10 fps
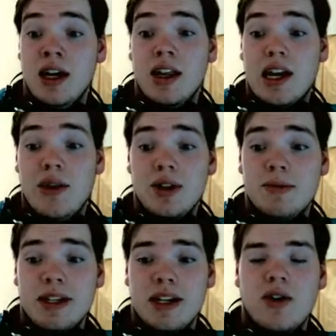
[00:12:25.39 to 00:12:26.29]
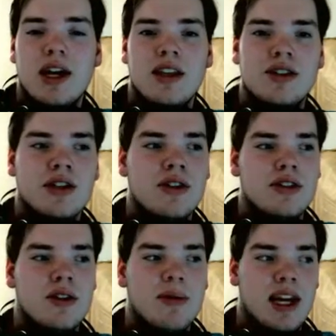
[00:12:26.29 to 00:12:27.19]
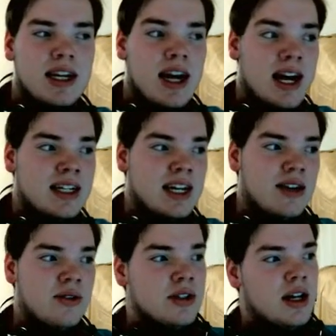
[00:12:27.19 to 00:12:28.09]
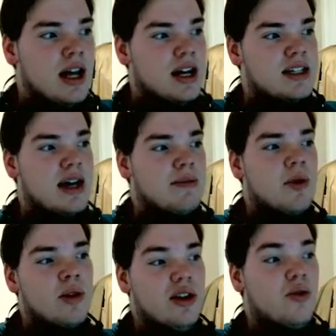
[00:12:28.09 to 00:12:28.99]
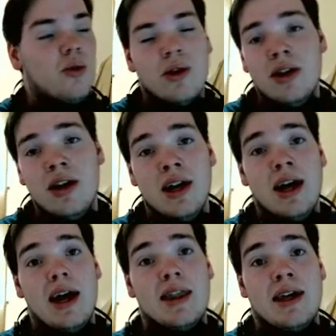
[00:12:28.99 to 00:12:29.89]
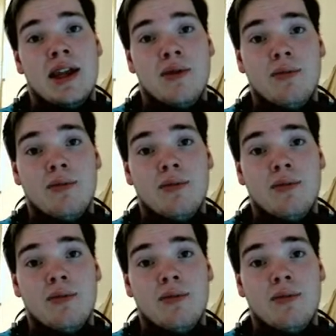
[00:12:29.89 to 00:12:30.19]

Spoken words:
Like, I was expecting, okay, this is going to look something like Ninetales, except only cooler. And then they,